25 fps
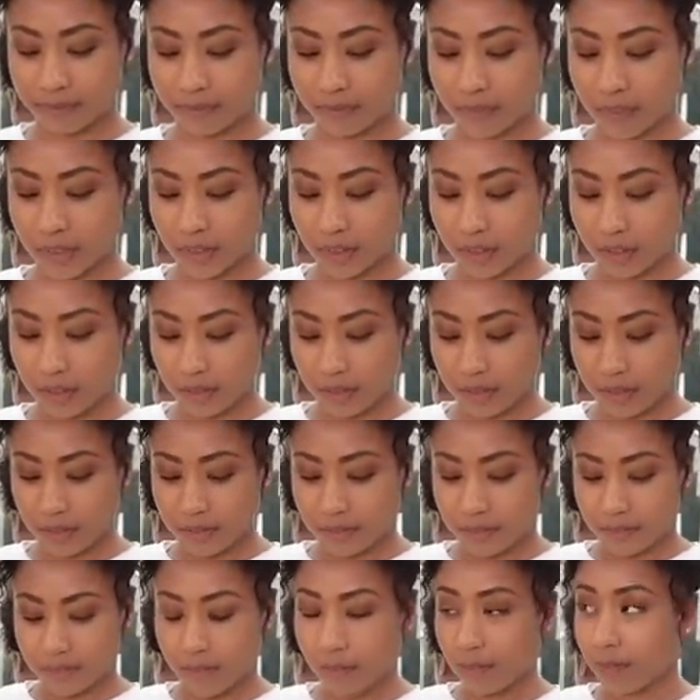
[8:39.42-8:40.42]
Oh,
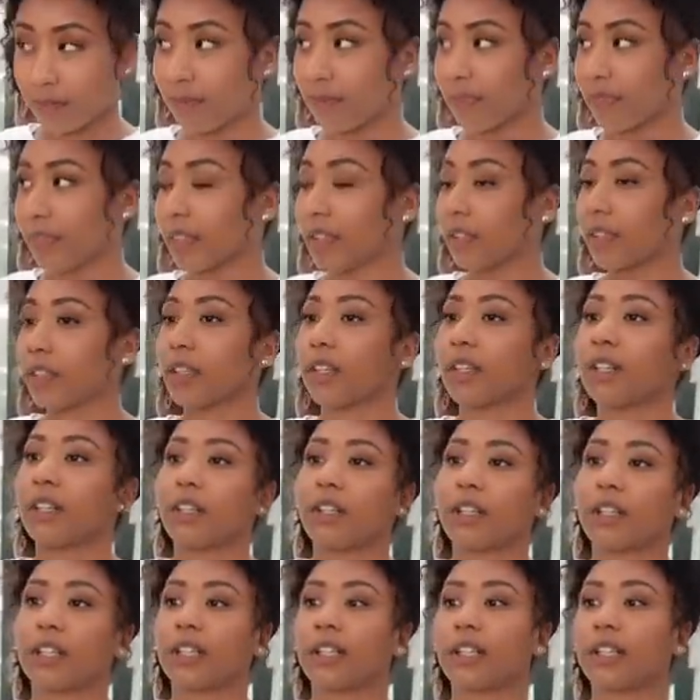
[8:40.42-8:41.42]
is the thing I
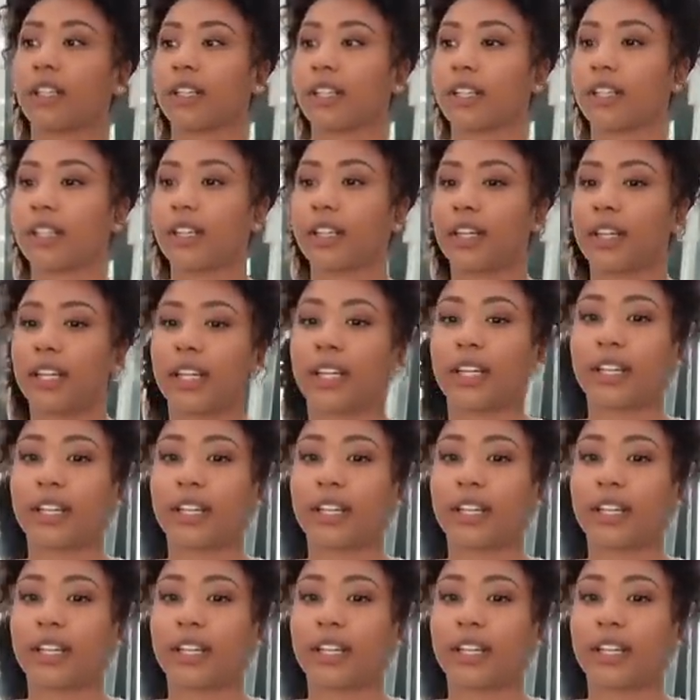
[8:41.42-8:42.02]
can buy in Target?